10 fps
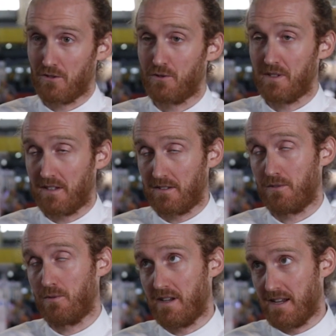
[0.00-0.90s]
country
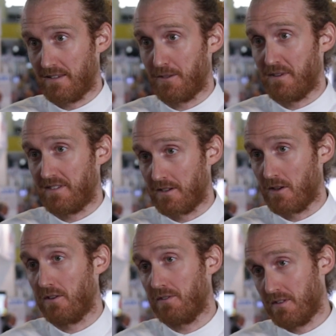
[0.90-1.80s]
that's really interesting
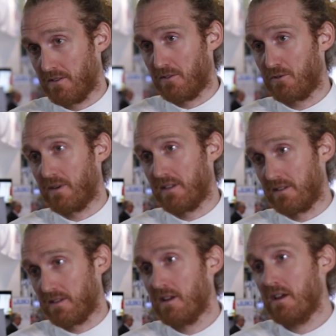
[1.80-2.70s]
us in the
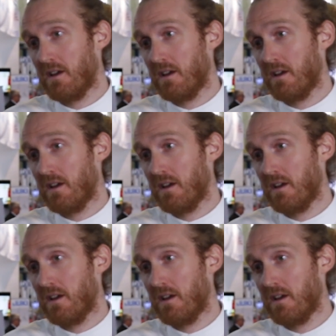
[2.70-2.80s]
trend